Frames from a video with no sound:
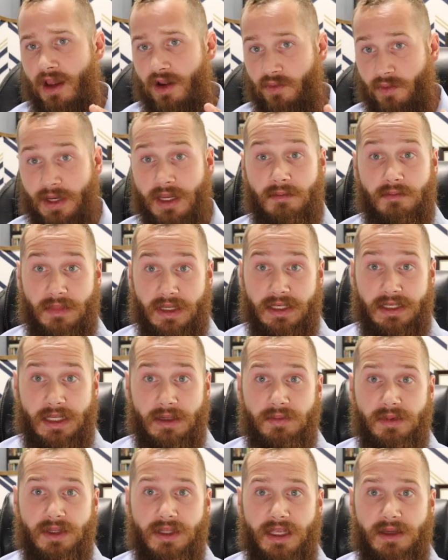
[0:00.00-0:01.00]
we can
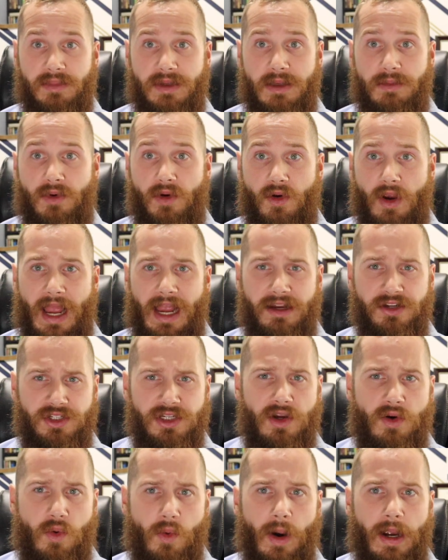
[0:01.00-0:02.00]
manipulate people
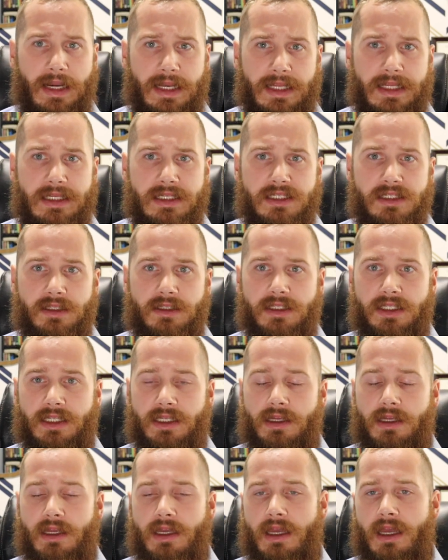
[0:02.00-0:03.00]
actually quite
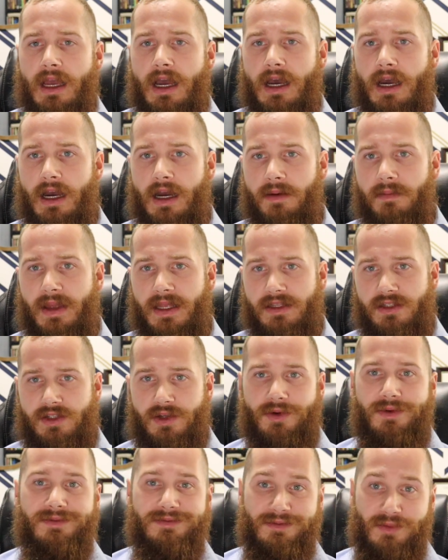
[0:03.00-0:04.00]
easily um, and
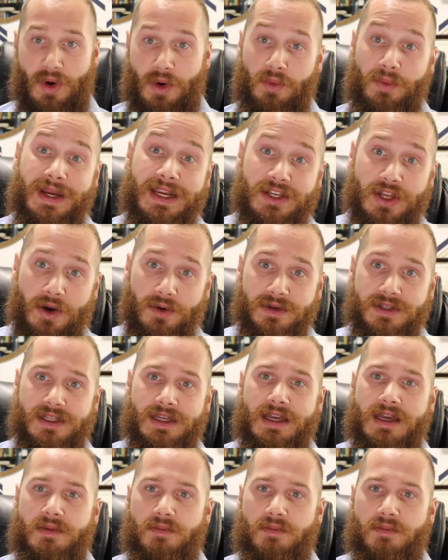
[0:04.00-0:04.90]
so well we don't